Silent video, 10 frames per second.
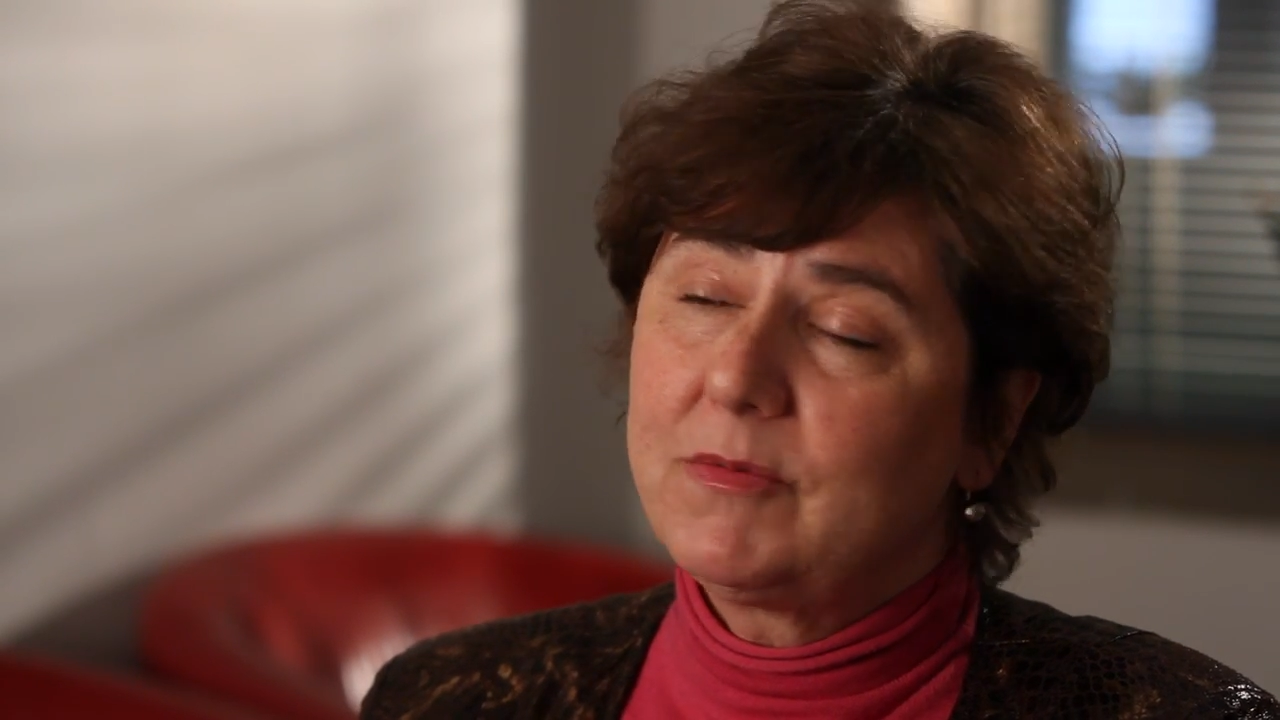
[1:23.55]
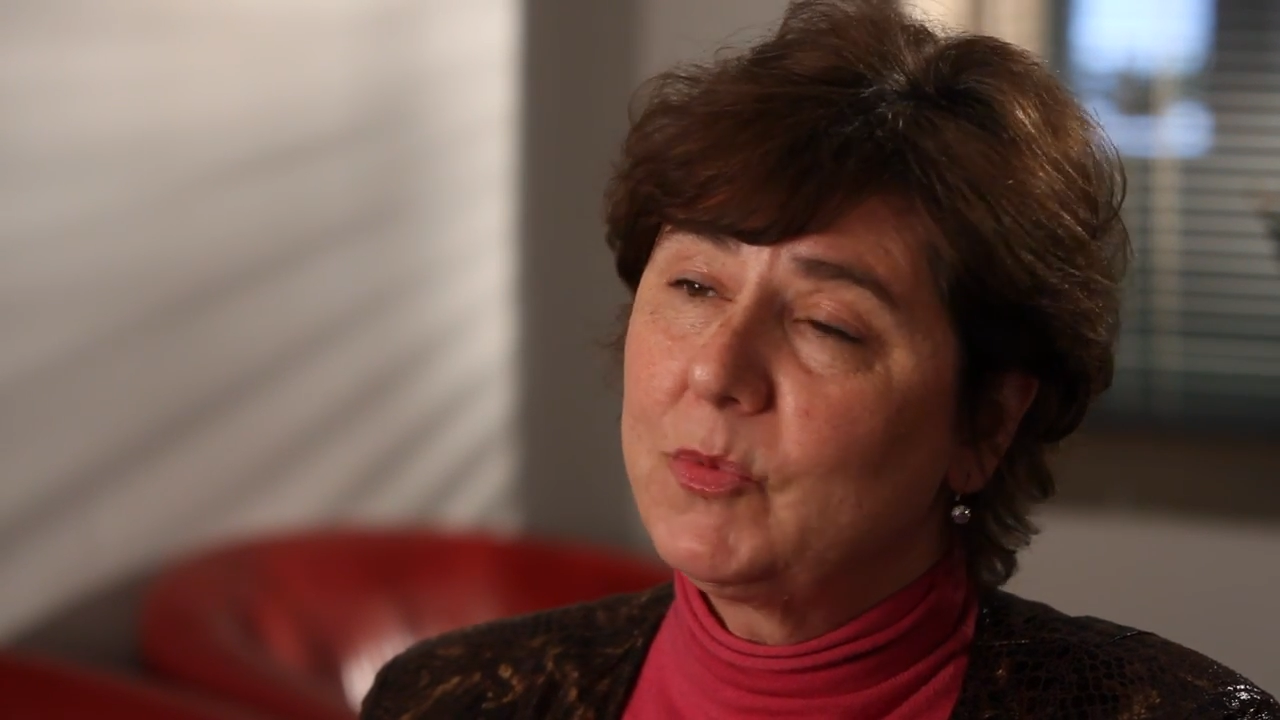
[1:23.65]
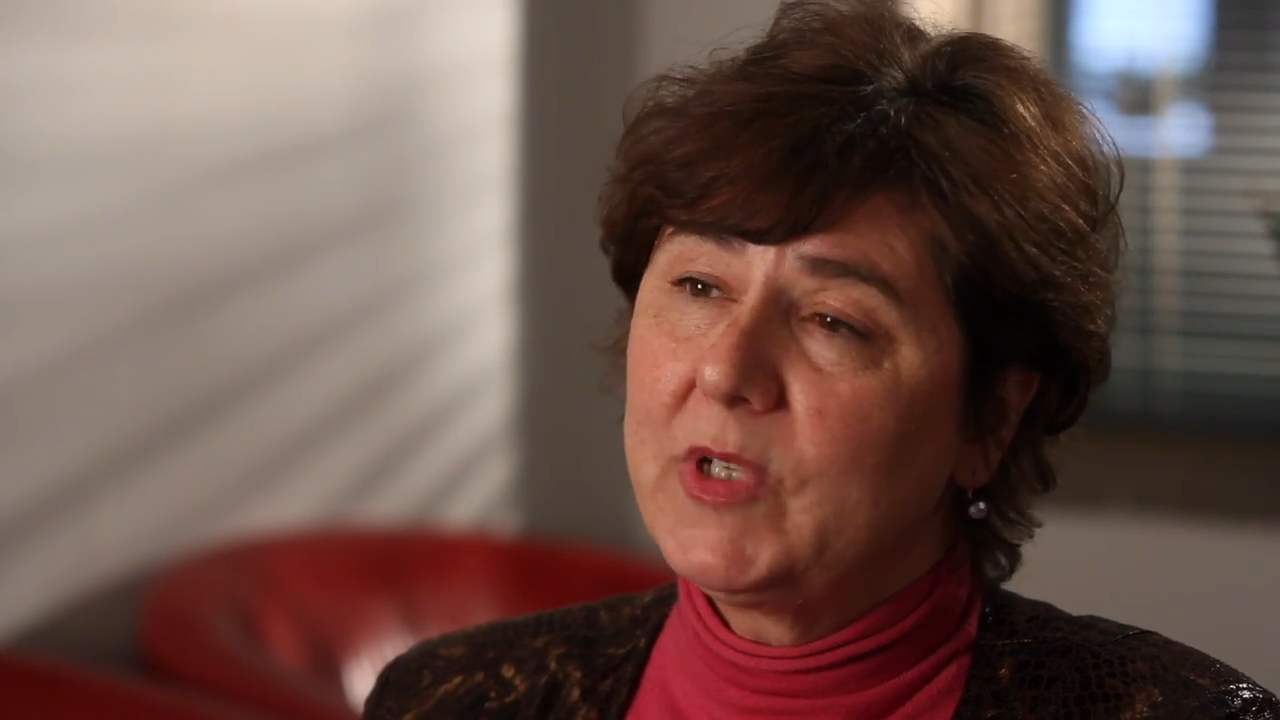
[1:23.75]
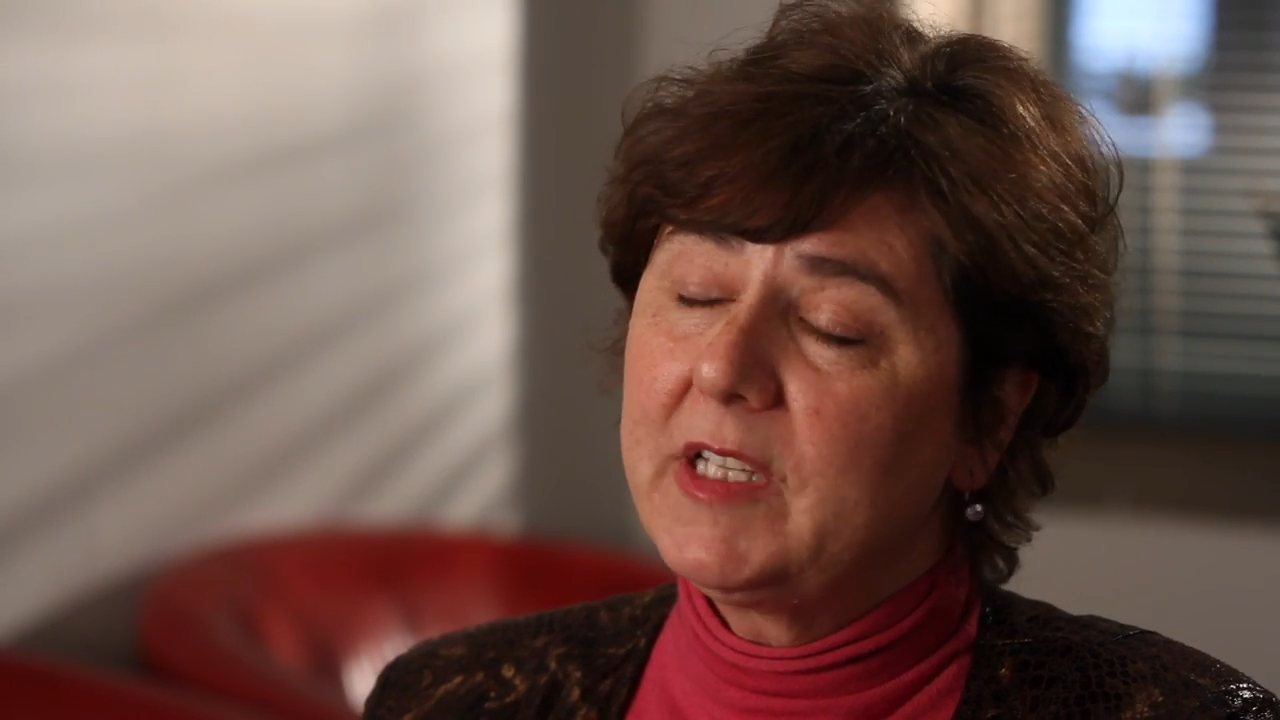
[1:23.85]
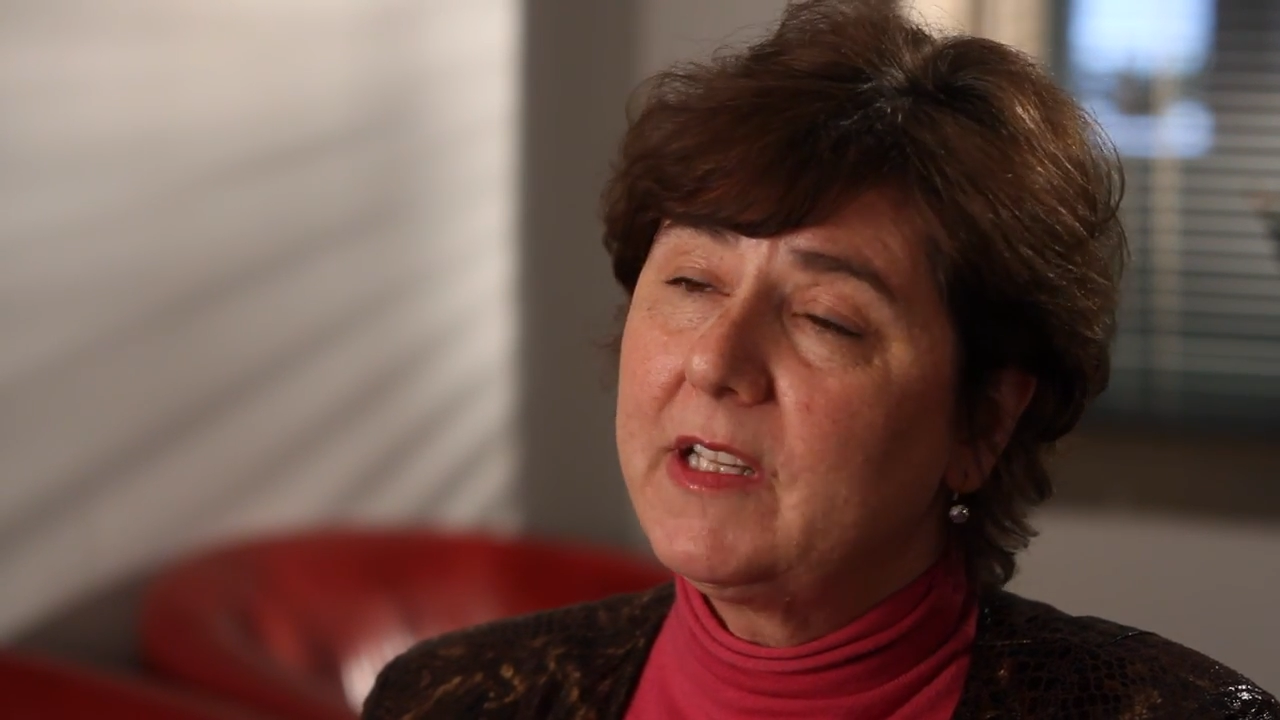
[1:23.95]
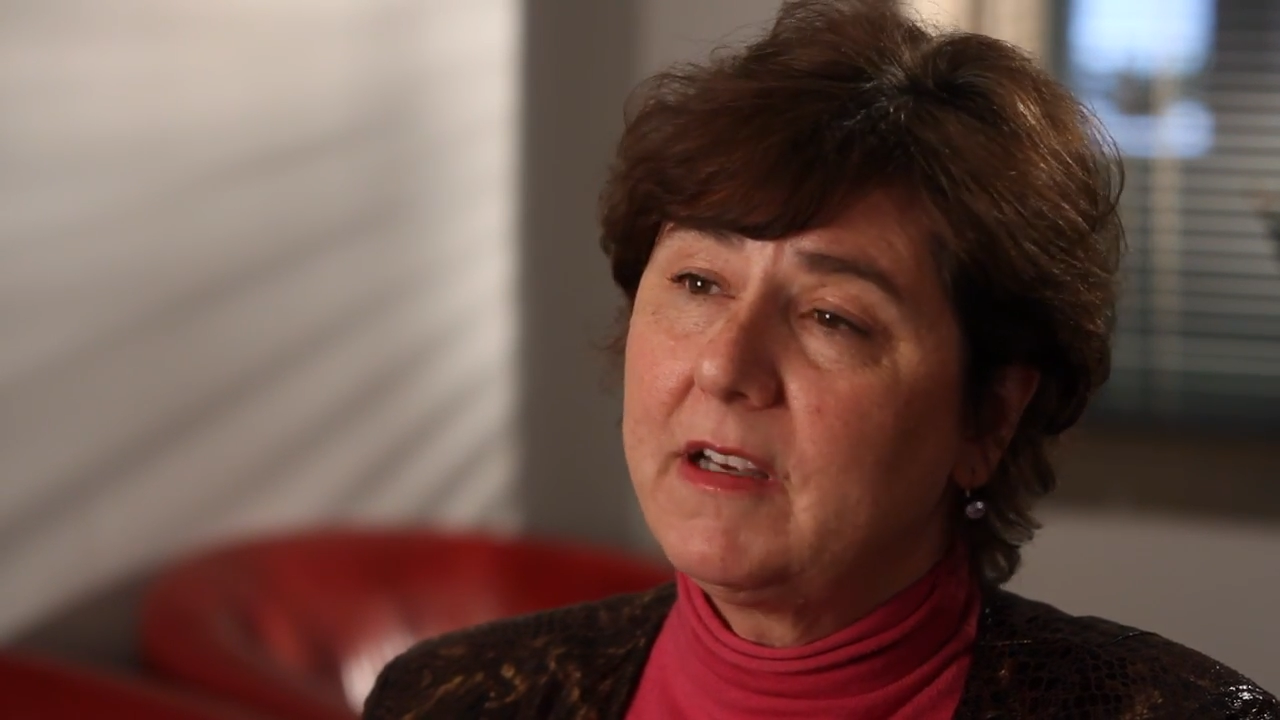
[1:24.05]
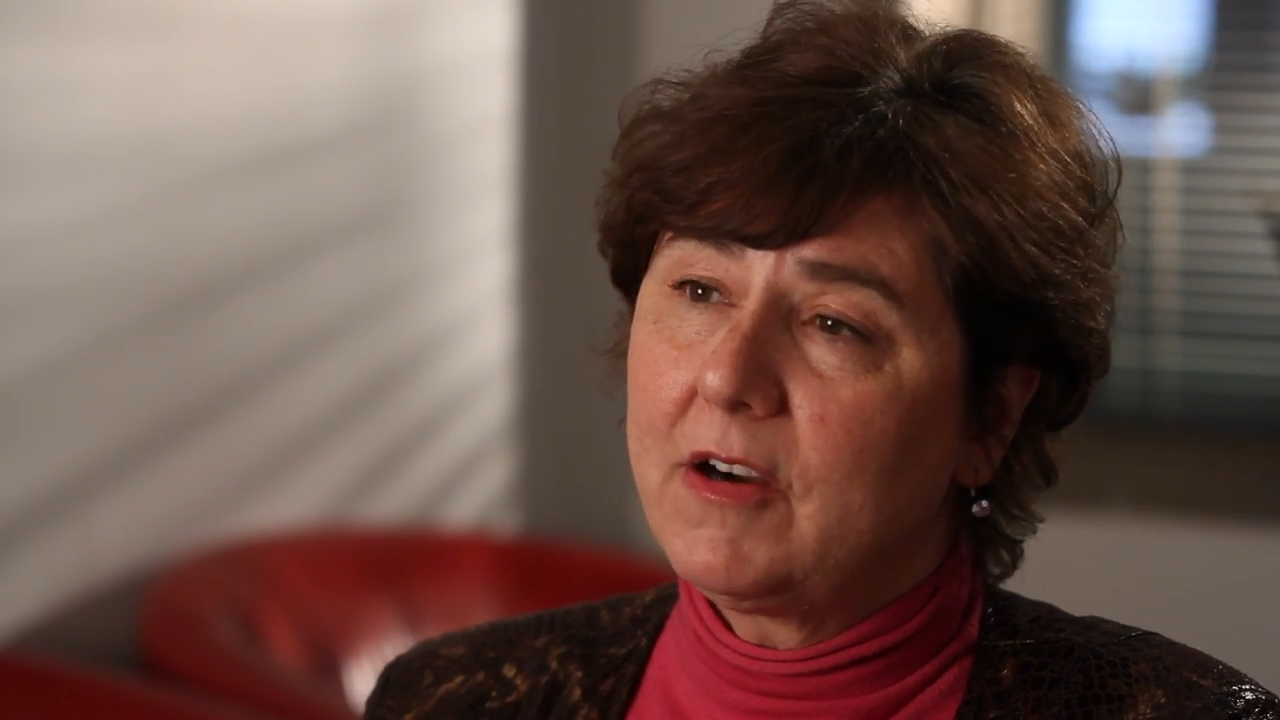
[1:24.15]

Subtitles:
really